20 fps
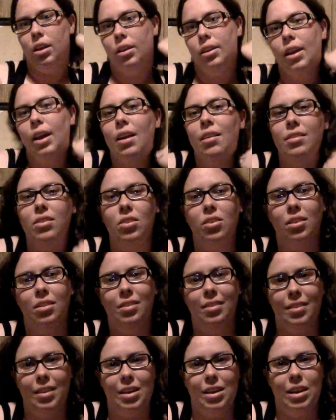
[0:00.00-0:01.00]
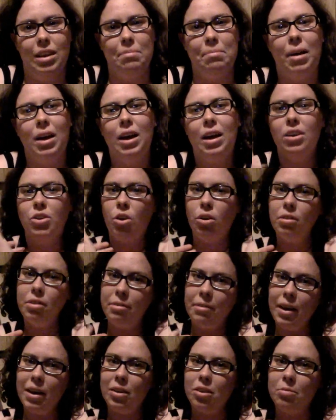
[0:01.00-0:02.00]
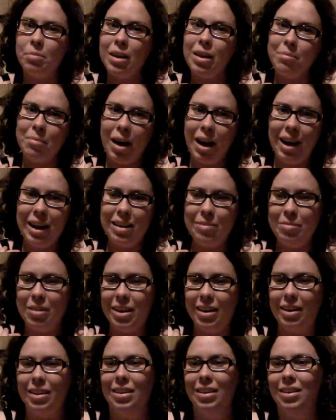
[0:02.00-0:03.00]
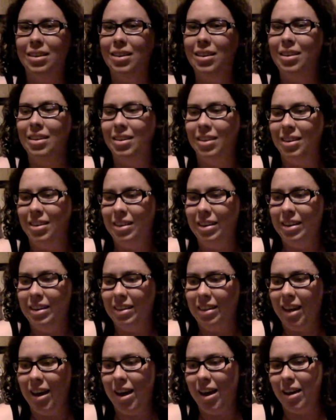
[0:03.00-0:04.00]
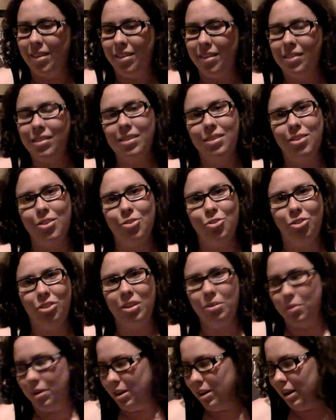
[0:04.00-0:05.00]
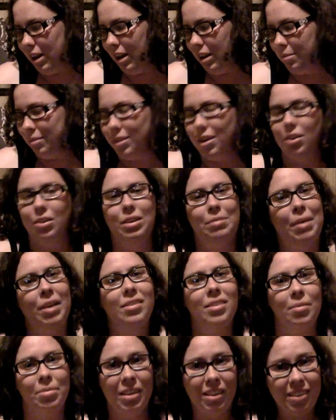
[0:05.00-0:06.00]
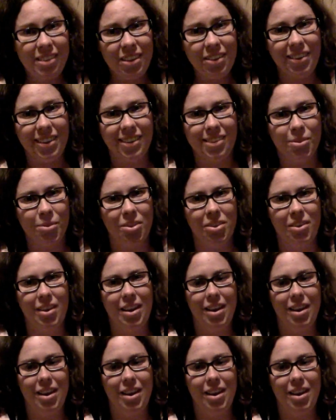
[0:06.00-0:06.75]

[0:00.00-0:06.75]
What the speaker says: And as you can see by Darth Vader being behind me, that this is usually when I am talking about something serious with you